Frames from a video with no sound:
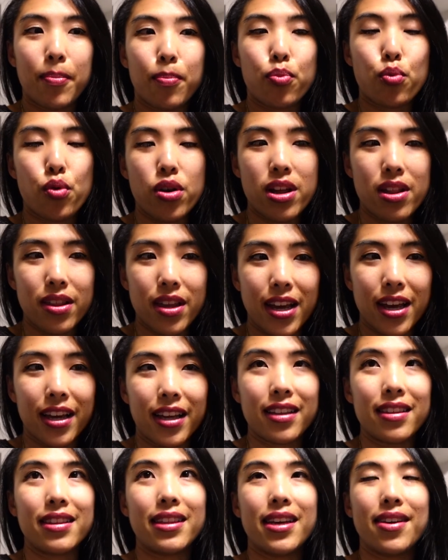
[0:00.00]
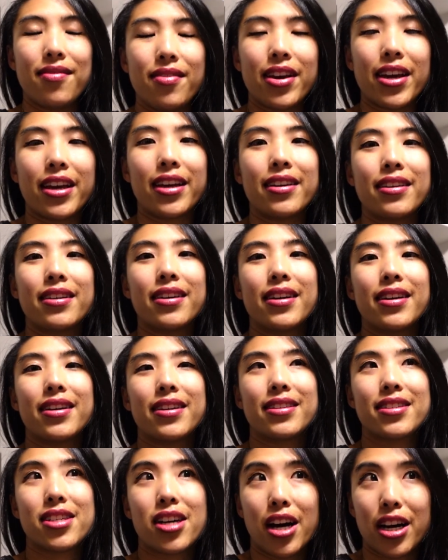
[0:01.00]
breathing, living
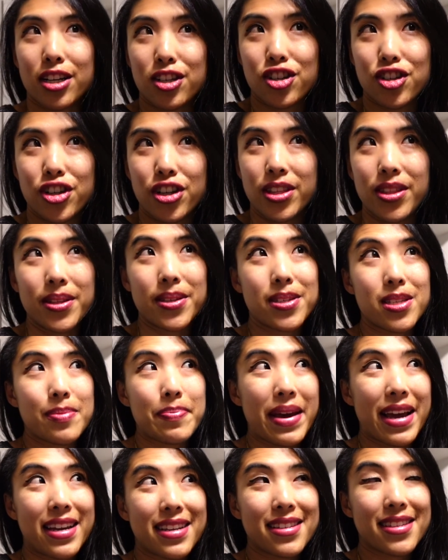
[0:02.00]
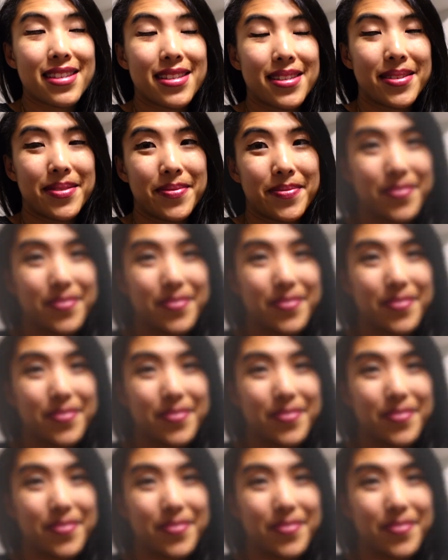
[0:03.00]
touch in this space.